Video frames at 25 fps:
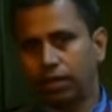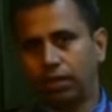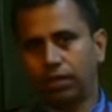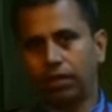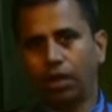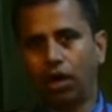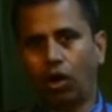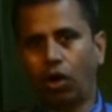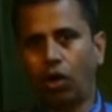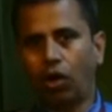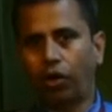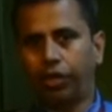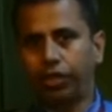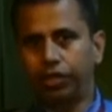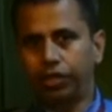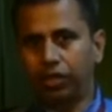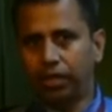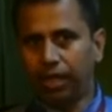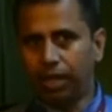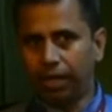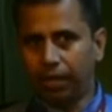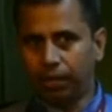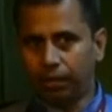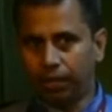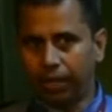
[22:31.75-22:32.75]
The
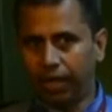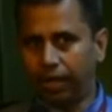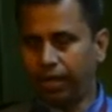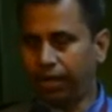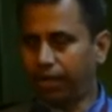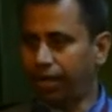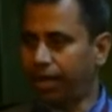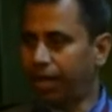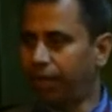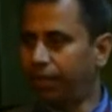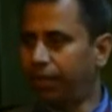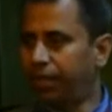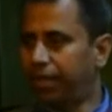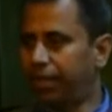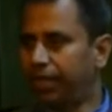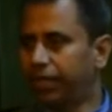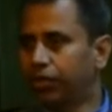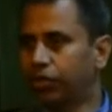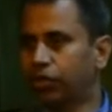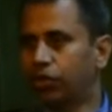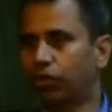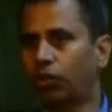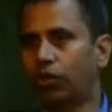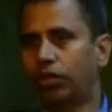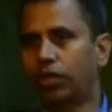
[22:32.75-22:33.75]
original
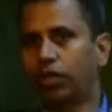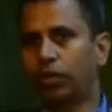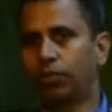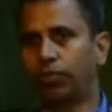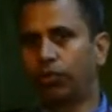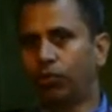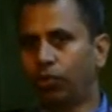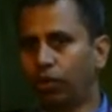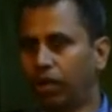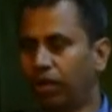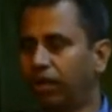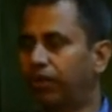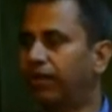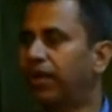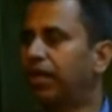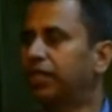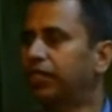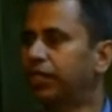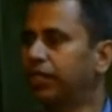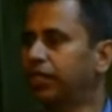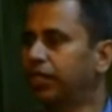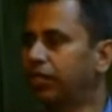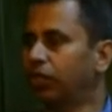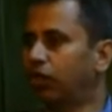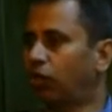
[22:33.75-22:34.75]
inhabitants or the Mool
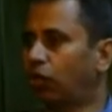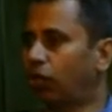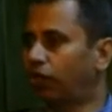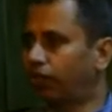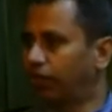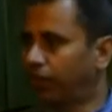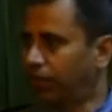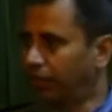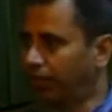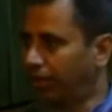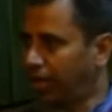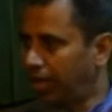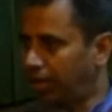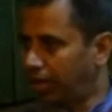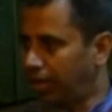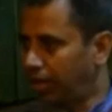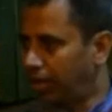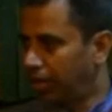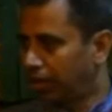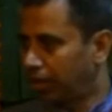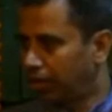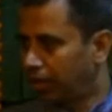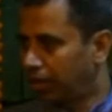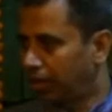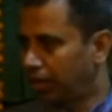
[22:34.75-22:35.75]
Nivasi of
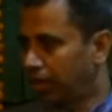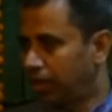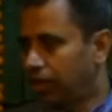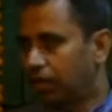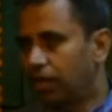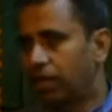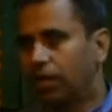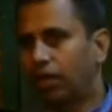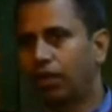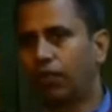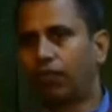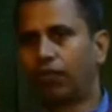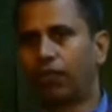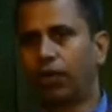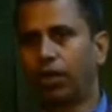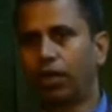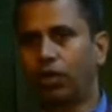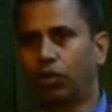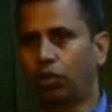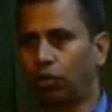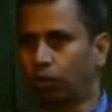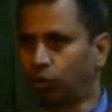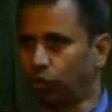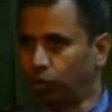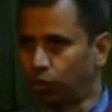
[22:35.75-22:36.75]
Rwanda were
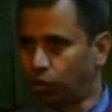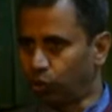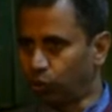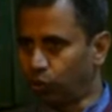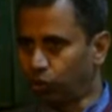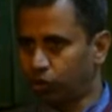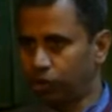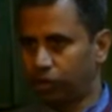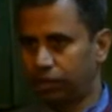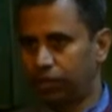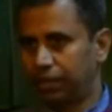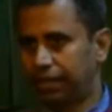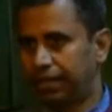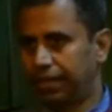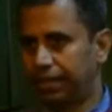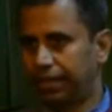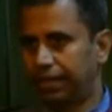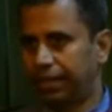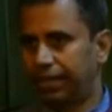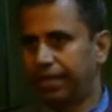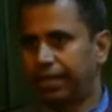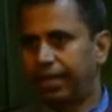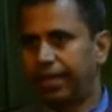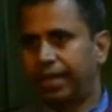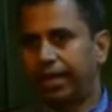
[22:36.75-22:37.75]
Hutus,
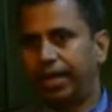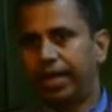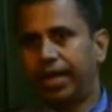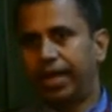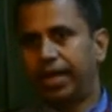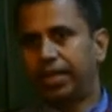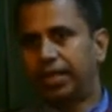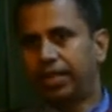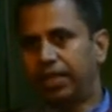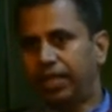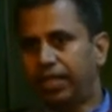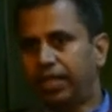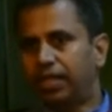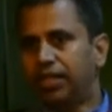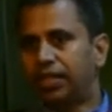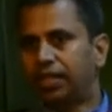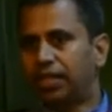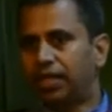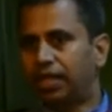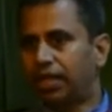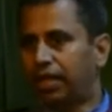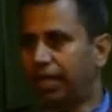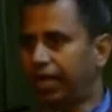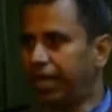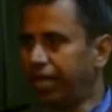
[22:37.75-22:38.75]
and these
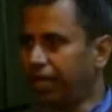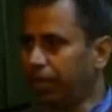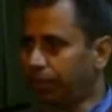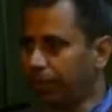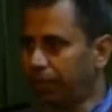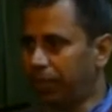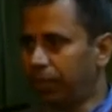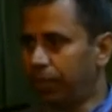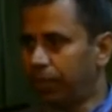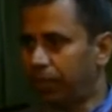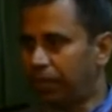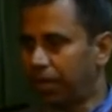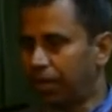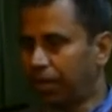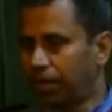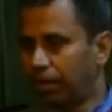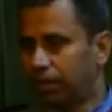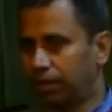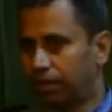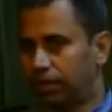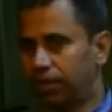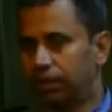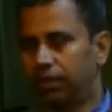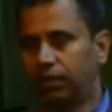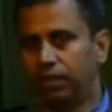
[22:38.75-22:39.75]
cunning people,
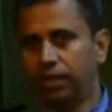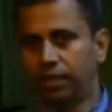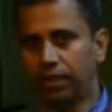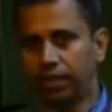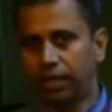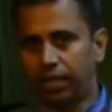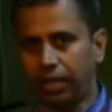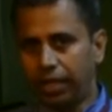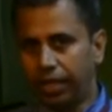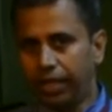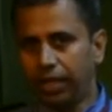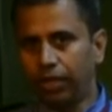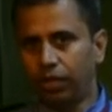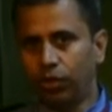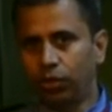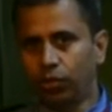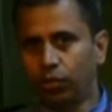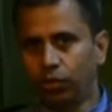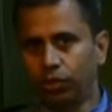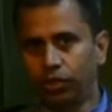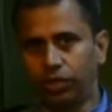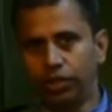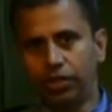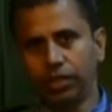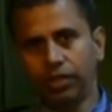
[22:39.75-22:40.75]
these cunning
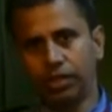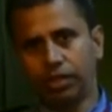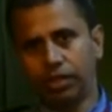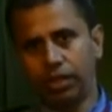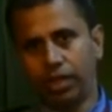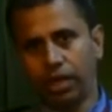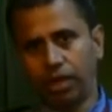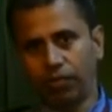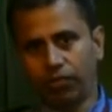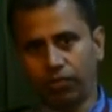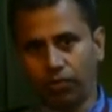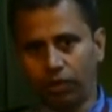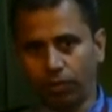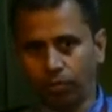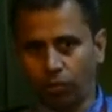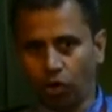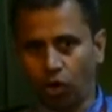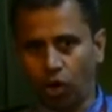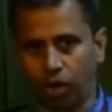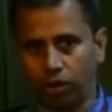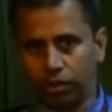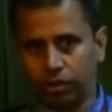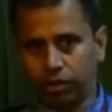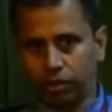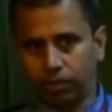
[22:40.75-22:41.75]
Tutsis, came from
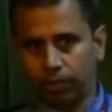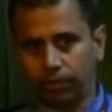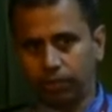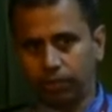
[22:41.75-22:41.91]
north